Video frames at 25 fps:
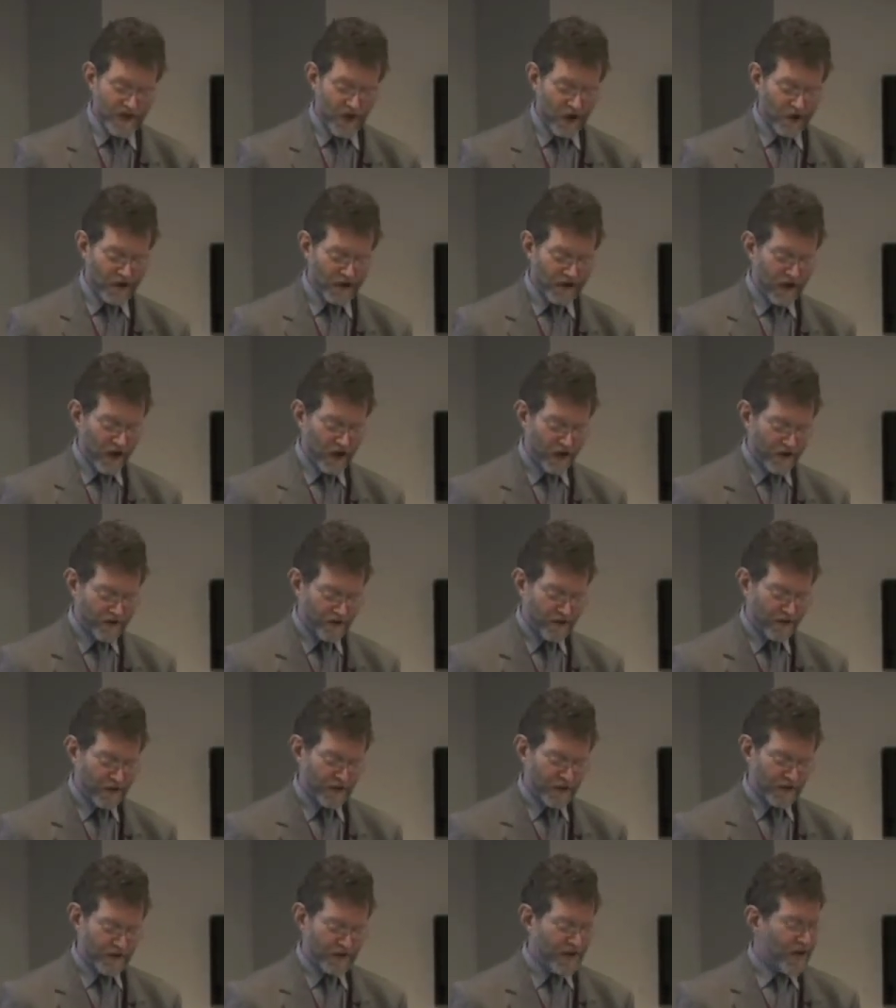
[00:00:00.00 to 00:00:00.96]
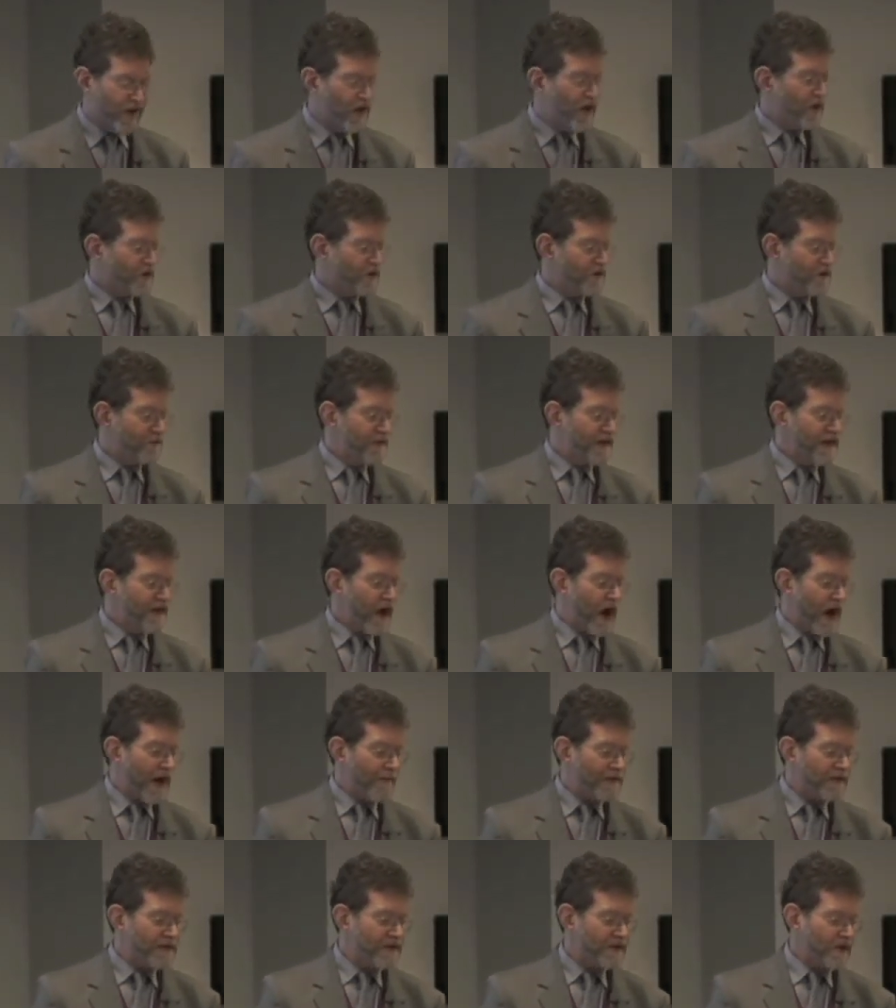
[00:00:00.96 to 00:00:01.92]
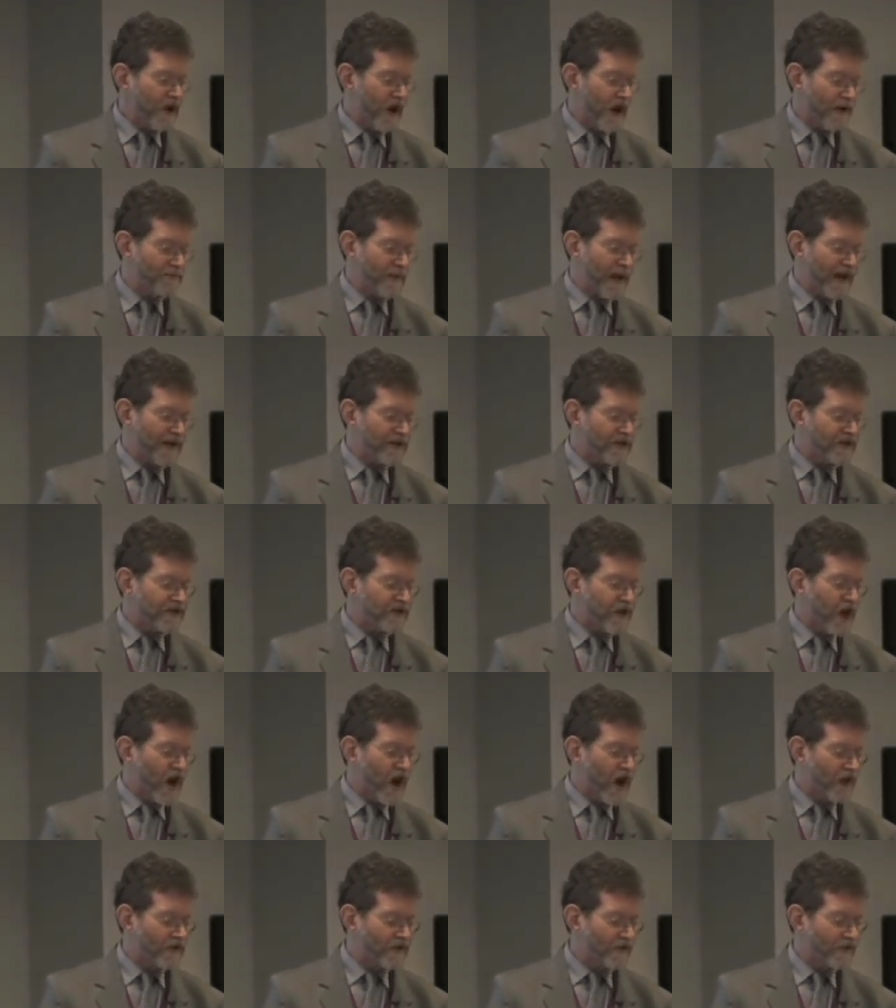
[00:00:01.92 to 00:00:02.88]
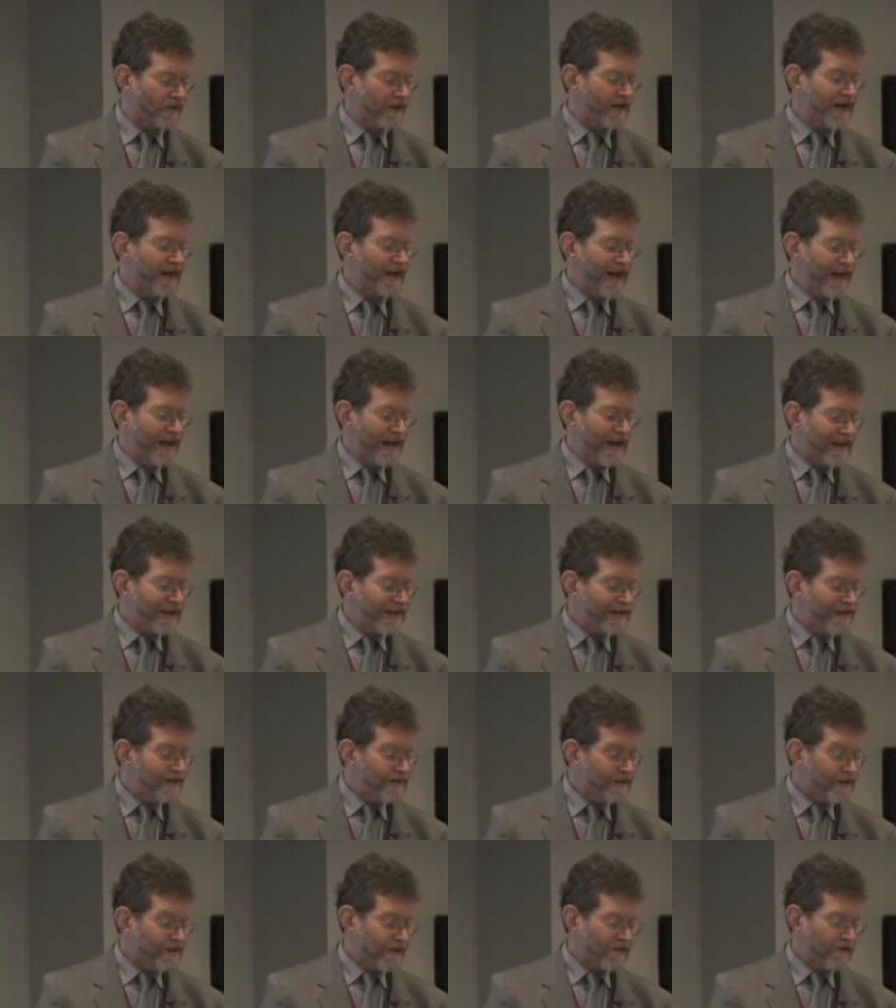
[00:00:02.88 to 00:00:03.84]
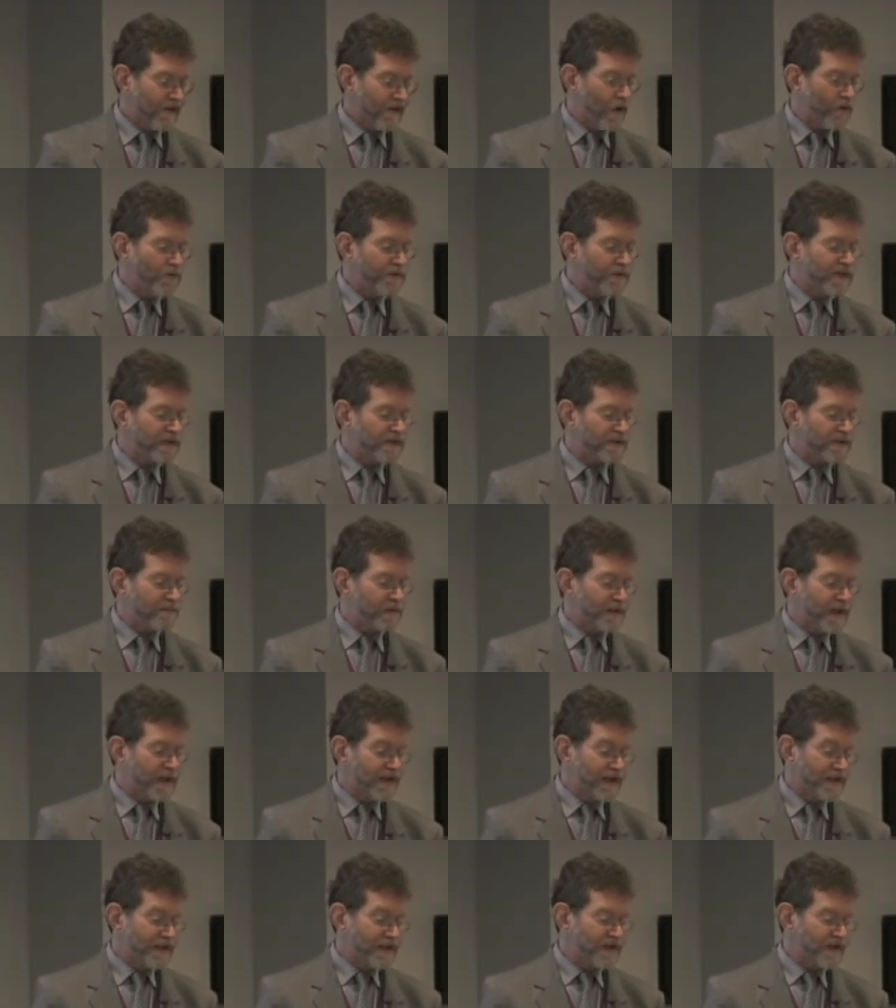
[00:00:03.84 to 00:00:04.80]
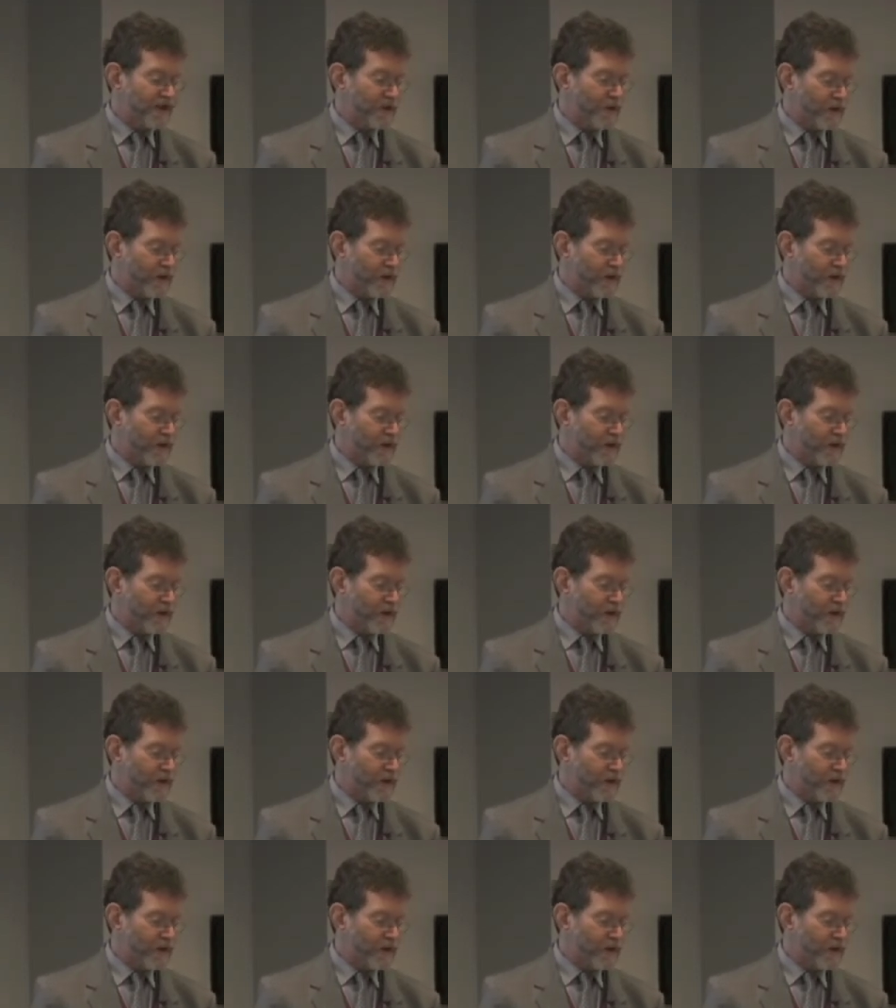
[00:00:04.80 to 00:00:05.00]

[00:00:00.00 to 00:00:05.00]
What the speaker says: a target article to be commented on by a scholar in her own discipline and